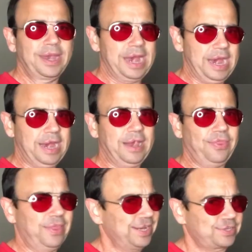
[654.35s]
And
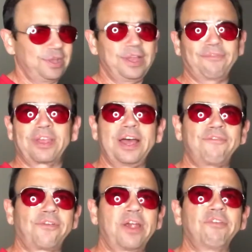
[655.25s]
that's all I've
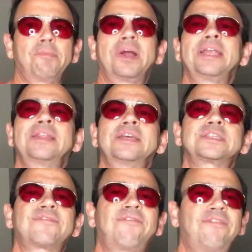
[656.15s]
got for everybody
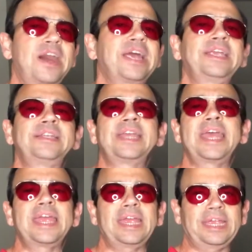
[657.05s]
this fine
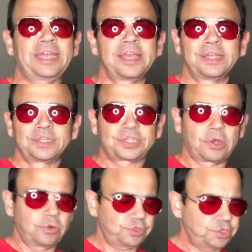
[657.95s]
day.
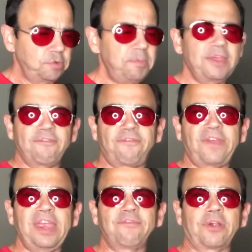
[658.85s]
So do me a
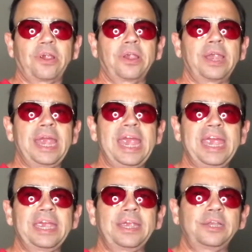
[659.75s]
favor
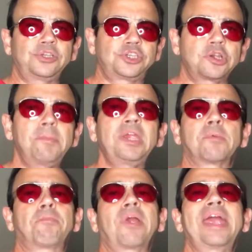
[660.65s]
and show me
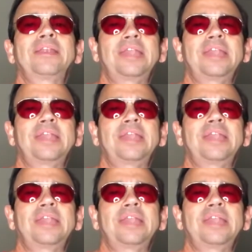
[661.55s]
your brand